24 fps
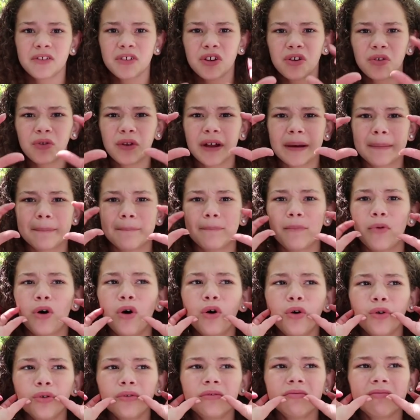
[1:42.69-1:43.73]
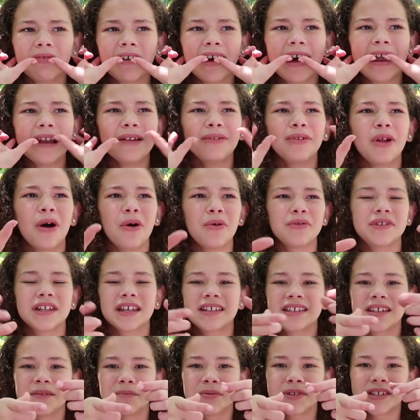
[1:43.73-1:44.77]
little like mold, I don't know, it's
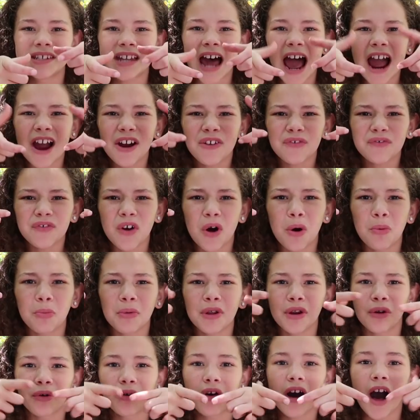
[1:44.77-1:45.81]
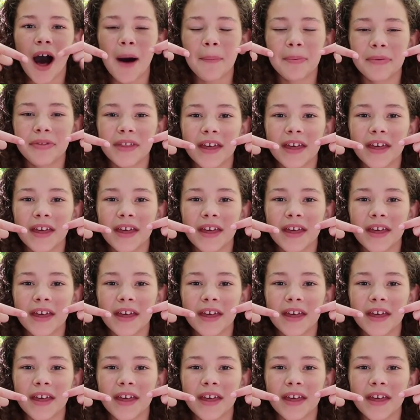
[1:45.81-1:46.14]
like some styrofoam little cup